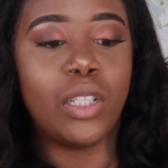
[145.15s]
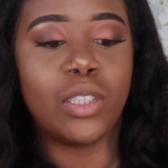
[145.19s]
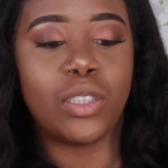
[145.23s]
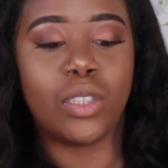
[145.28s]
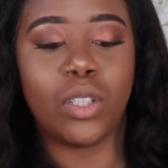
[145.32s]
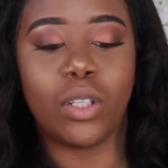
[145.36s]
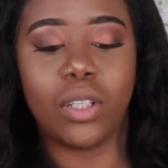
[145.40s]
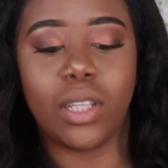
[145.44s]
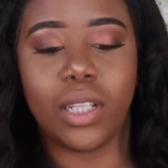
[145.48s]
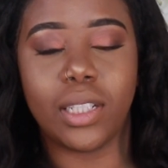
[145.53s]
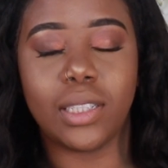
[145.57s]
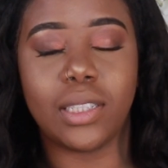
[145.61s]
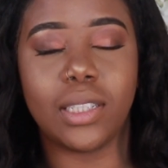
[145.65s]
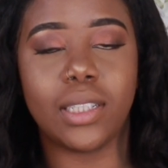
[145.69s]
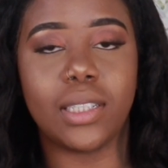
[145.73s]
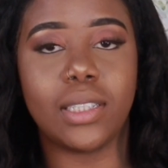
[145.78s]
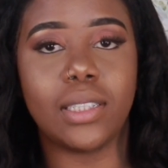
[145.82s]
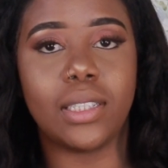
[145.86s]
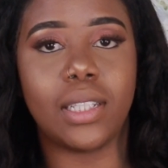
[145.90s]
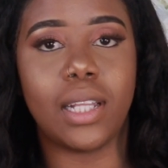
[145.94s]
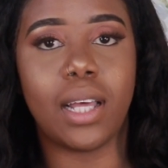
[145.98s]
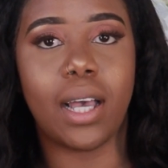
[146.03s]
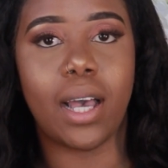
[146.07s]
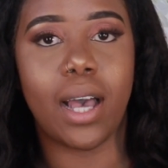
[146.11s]
So this
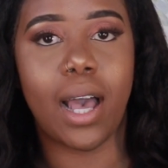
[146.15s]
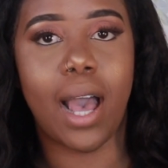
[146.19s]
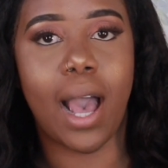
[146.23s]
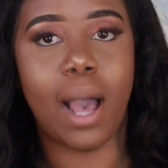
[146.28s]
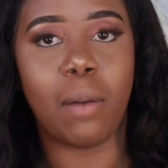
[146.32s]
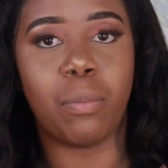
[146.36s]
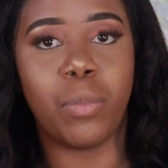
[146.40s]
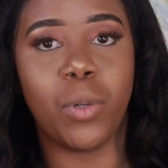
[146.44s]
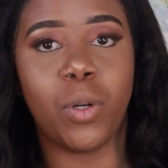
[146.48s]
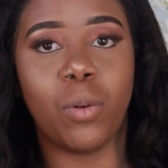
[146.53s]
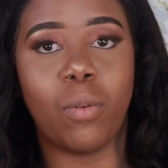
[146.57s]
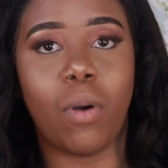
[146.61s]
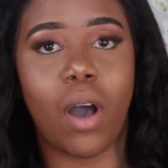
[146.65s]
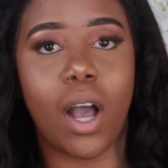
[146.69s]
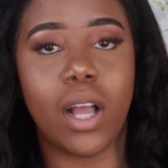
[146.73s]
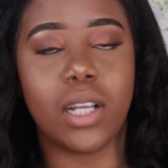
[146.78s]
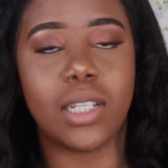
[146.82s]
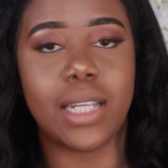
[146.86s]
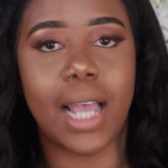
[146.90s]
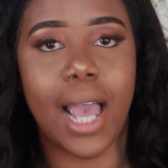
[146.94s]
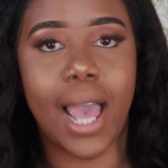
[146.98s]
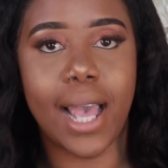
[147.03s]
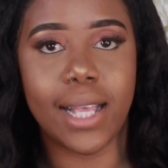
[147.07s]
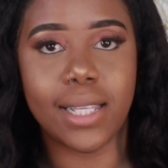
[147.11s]
is the Apple
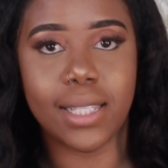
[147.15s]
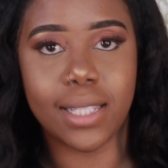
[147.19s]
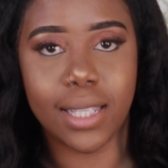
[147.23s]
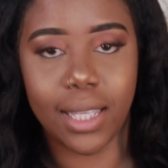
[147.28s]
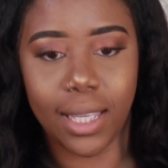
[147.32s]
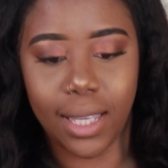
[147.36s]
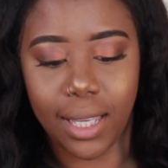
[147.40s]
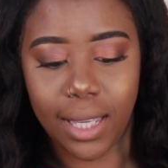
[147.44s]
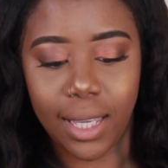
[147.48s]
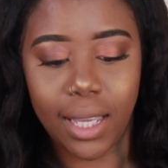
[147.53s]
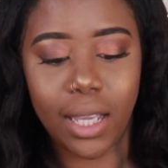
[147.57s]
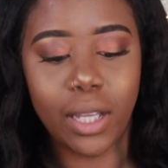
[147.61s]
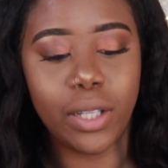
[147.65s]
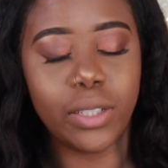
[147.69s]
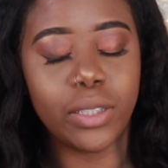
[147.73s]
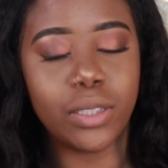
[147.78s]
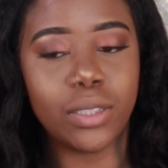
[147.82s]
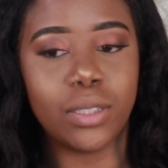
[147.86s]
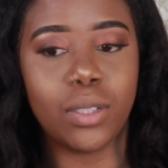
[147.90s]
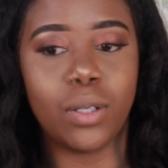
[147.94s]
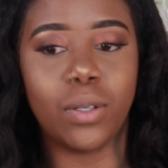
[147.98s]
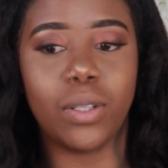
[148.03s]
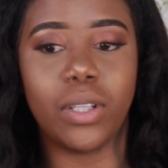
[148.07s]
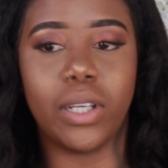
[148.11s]
Watch SE.
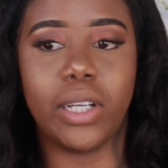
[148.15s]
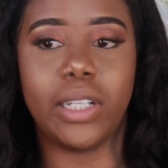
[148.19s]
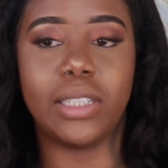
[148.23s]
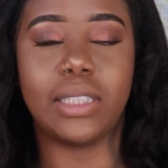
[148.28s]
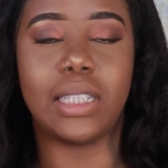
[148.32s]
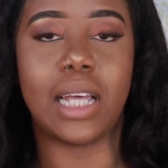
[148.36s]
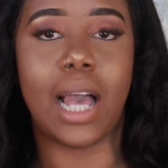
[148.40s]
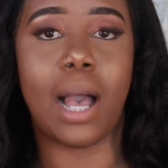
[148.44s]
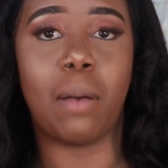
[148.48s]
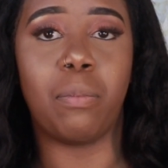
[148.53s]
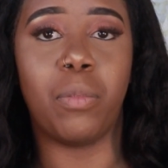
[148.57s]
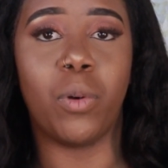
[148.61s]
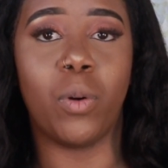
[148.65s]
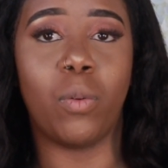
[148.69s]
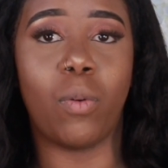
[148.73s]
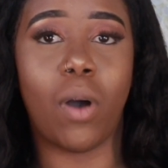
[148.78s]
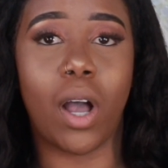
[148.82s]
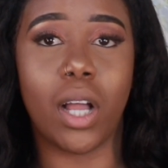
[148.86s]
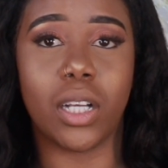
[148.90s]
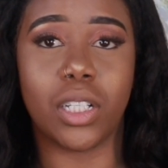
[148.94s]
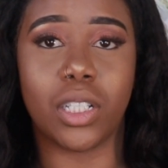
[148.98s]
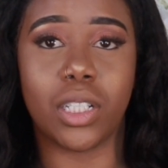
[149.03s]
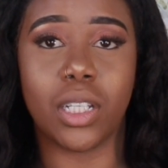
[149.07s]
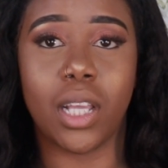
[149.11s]
So there's the Apple
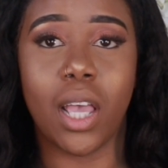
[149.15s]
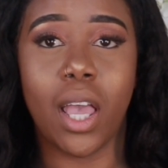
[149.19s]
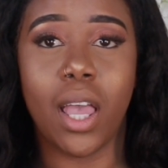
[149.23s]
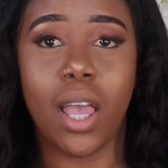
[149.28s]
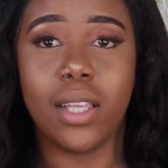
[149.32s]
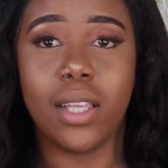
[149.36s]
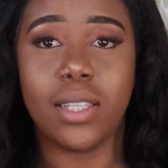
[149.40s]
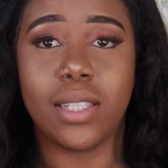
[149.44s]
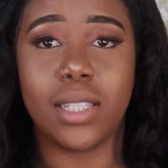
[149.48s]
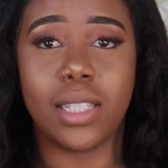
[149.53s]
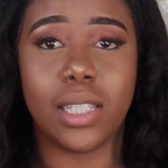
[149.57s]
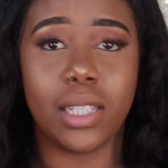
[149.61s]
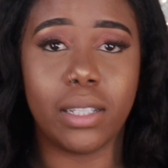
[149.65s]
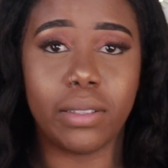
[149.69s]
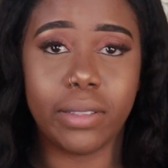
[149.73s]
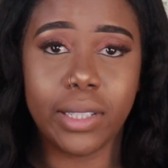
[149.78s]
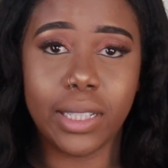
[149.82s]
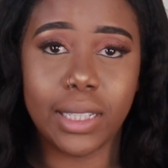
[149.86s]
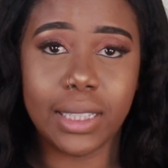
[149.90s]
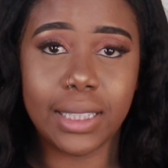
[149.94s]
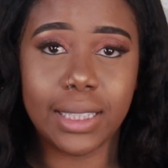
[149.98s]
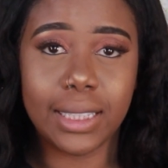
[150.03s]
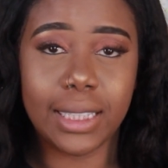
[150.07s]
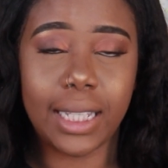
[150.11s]
Watch
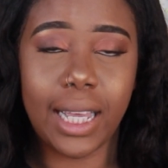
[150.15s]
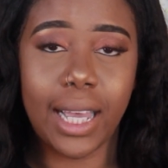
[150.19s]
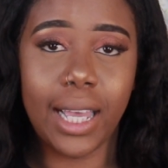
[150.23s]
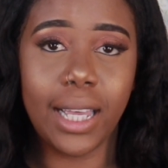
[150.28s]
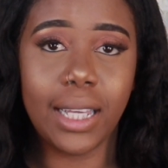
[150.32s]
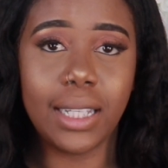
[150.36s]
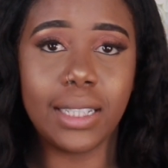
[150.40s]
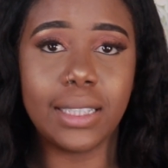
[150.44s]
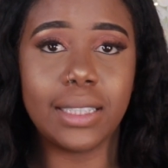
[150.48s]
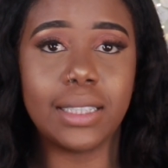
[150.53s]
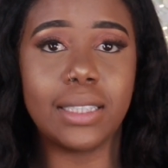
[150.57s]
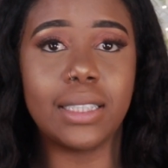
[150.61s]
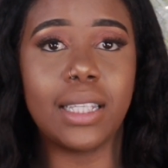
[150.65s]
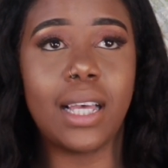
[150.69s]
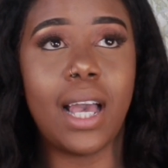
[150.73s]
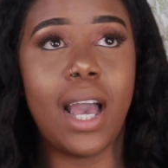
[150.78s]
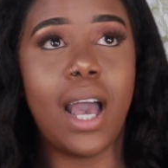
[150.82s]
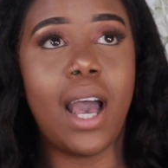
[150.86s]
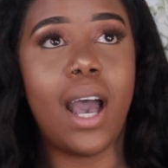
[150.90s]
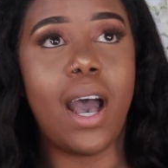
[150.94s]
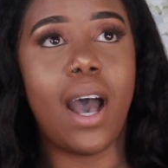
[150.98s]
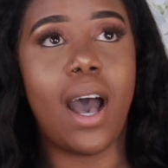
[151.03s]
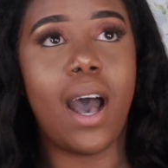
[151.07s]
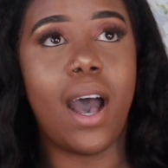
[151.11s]
Series 6.
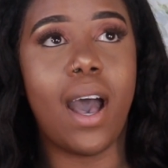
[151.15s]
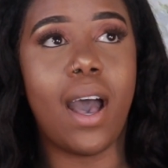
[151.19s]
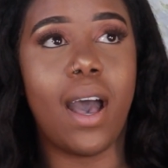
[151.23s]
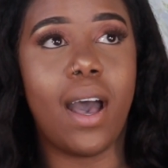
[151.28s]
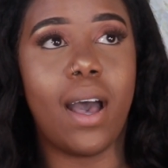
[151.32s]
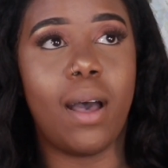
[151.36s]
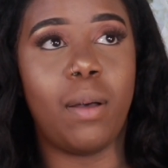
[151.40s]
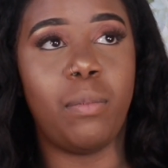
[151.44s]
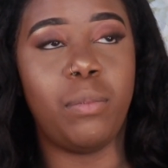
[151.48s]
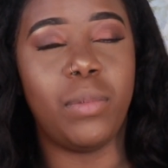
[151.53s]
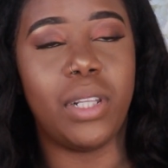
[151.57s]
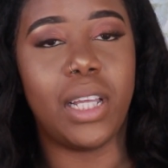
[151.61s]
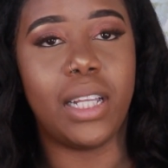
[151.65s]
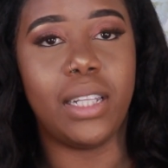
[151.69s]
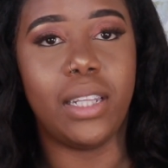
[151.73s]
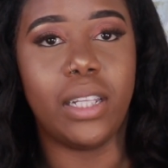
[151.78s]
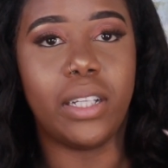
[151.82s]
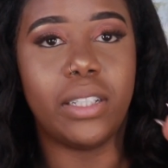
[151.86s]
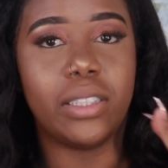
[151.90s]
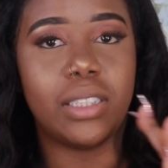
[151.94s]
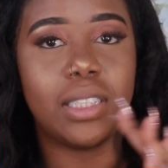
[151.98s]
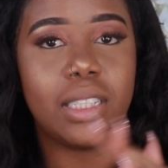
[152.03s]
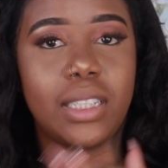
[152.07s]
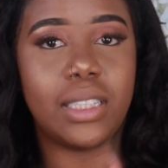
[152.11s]
Then
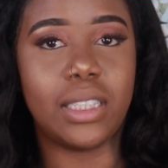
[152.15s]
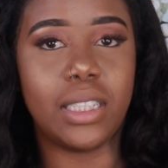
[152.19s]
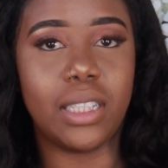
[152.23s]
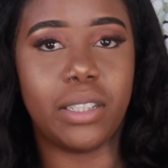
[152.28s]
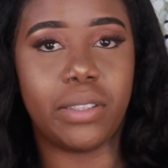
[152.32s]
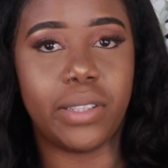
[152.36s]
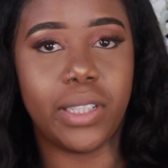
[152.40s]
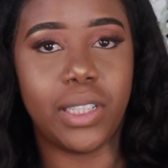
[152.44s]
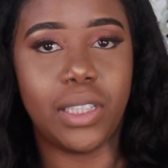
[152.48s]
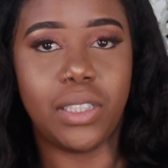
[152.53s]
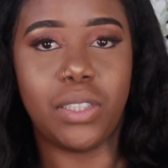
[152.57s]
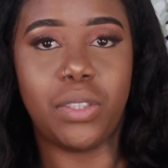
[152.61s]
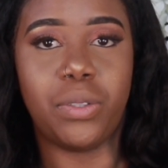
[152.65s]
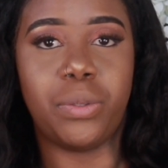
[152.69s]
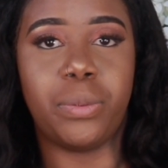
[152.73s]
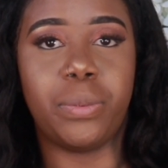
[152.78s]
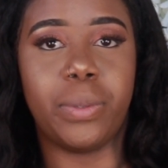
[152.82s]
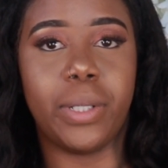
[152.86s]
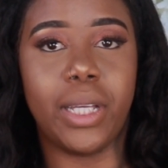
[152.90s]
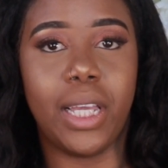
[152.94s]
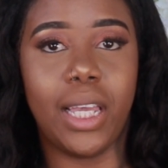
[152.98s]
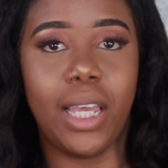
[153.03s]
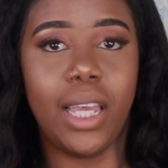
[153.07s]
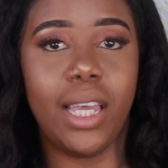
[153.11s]
there's the Series
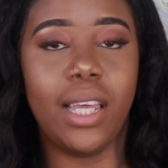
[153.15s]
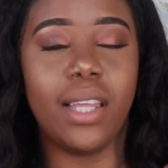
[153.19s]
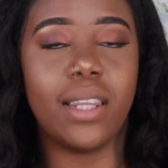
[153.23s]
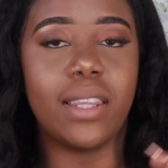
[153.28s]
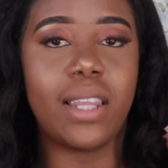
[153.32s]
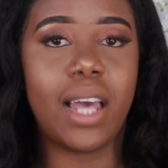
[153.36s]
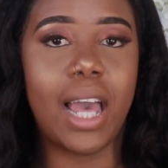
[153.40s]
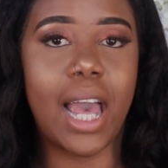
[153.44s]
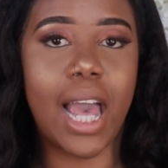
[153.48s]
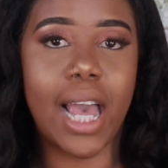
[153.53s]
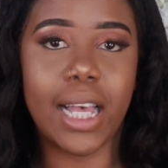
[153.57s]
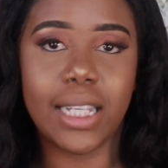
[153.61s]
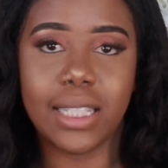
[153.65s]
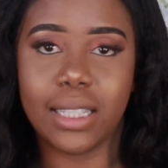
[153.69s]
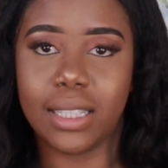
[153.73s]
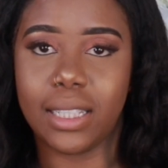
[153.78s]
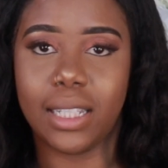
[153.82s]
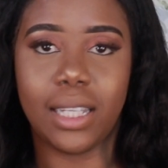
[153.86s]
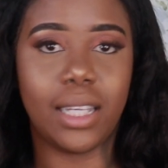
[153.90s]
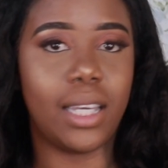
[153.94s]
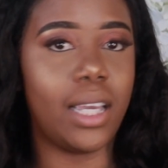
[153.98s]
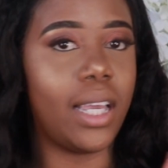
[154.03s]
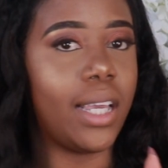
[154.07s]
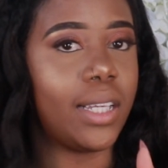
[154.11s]
3. The
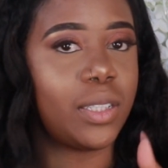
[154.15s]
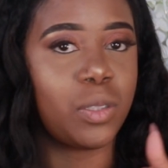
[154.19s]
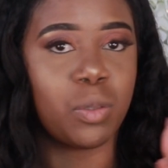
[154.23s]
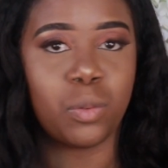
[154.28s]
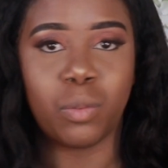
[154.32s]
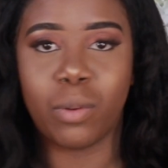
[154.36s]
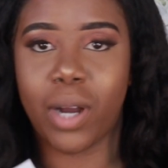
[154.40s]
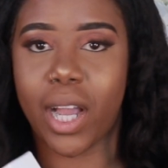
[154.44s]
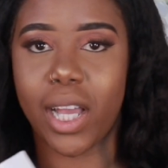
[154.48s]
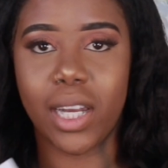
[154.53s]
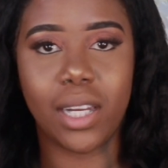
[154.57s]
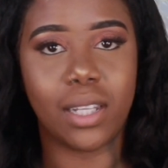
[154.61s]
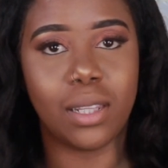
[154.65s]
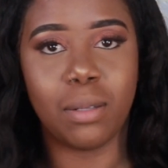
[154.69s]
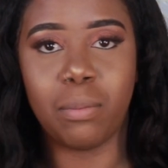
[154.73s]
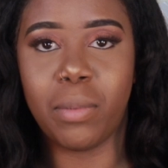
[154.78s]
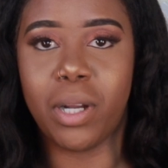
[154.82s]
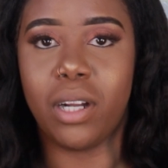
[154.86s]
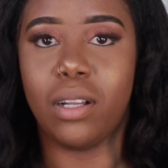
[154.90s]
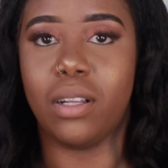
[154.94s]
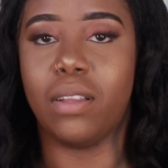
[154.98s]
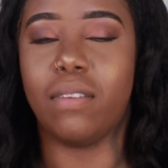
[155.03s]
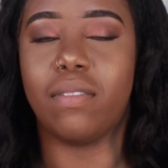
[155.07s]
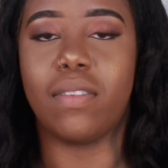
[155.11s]
SE is right in the
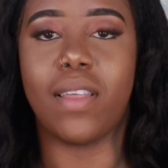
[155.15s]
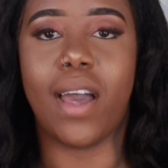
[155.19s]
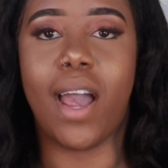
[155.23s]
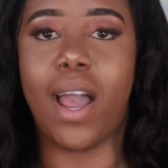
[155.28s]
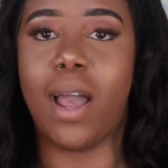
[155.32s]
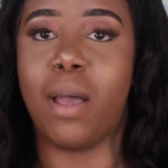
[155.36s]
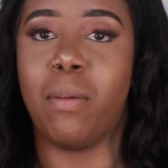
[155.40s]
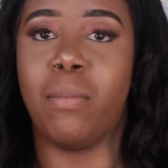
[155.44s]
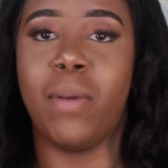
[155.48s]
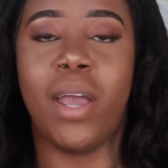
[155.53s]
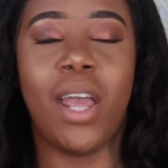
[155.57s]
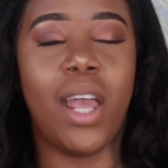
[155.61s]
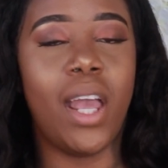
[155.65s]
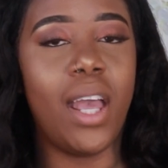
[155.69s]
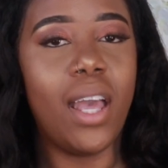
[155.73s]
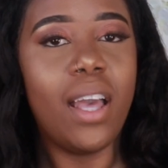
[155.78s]
middle of that.